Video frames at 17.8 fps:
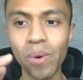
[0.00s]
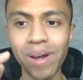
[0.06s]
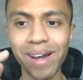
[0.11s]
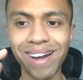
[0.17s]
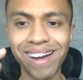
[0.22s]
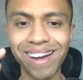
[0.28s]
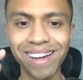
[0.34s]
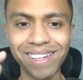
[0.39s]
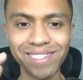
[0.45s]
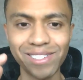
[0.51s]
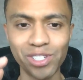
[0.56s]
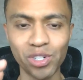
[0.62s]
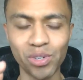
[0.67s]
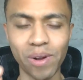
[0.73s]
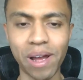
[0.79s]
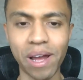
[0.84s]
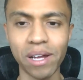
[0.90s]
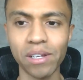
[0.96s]

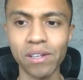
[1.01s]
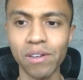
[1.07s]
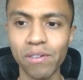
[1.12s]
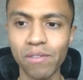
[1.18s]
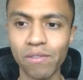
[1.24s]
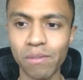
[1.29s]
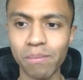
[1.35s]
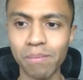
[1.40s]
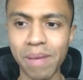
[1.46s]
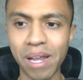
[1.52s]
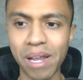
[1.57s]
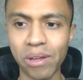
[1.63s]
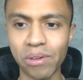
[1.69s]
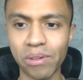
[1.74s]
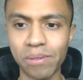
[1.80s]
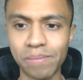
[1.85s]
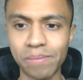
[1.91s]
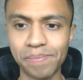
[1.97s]
contract for
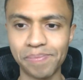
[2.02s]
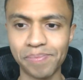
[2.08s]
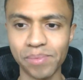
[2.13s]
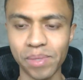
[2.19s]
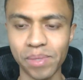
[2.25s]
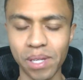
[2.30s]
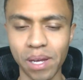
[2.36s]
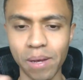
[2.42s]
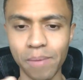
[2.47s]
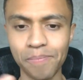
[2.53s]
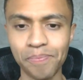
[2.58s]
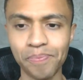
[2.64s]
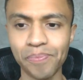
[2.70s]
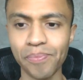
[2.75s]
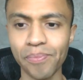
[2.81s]
medical, okay?